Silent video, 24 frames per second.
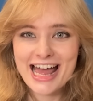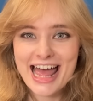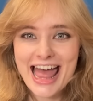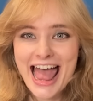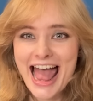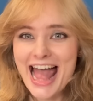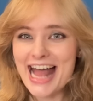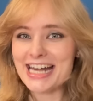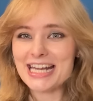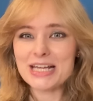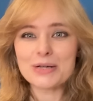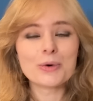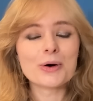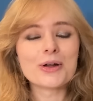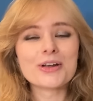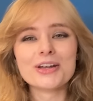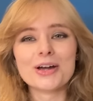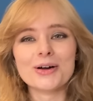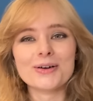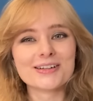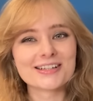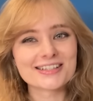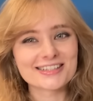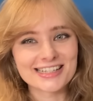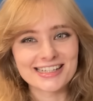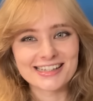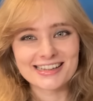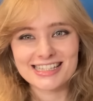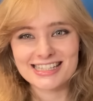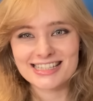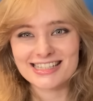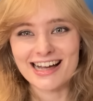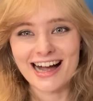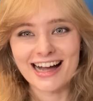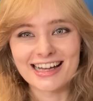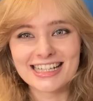anyone noticing this
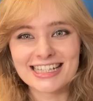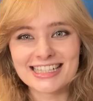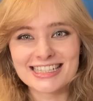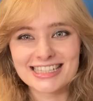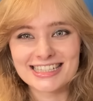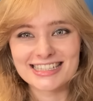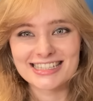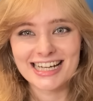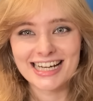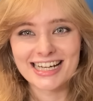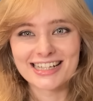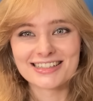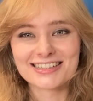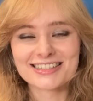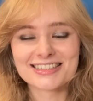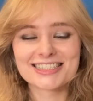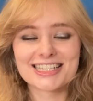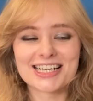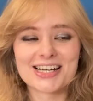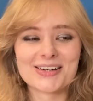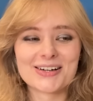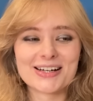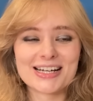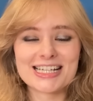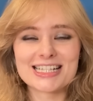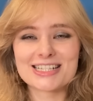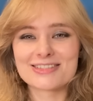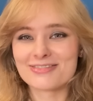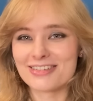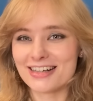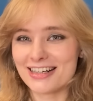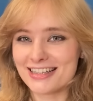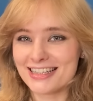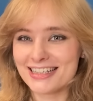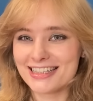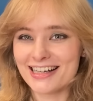tiny detail, so it's
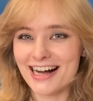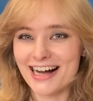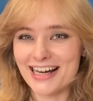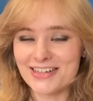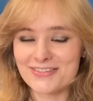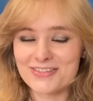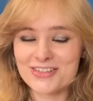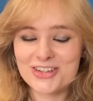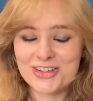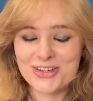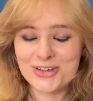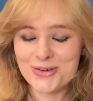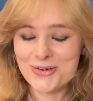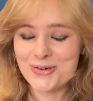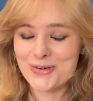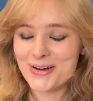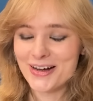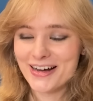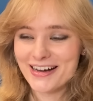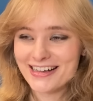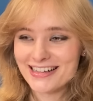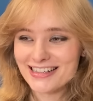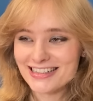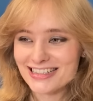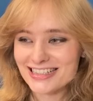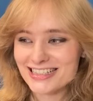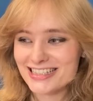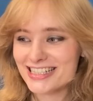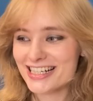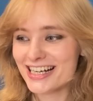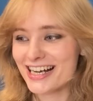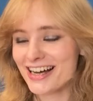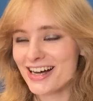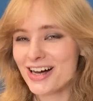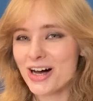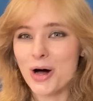really kind of cute and
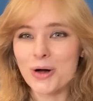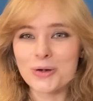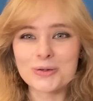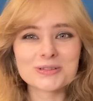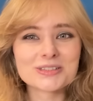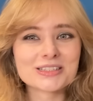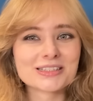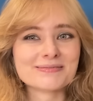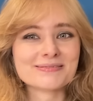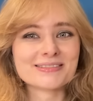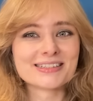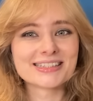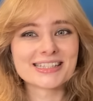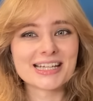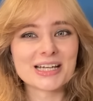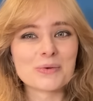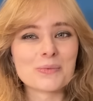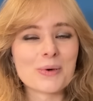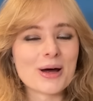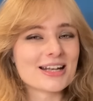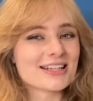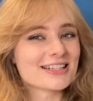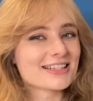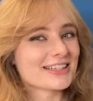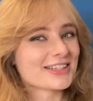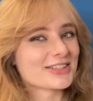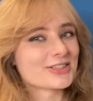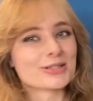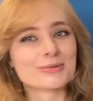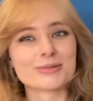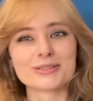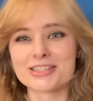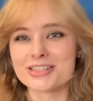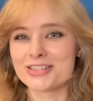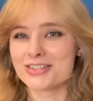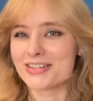wholesome that they went to the
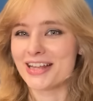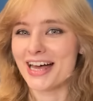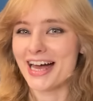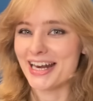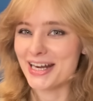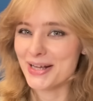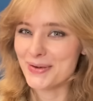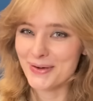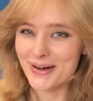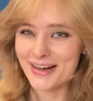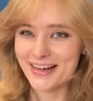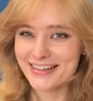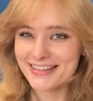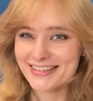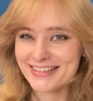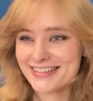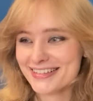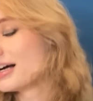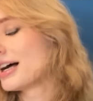trouble to do that anyway.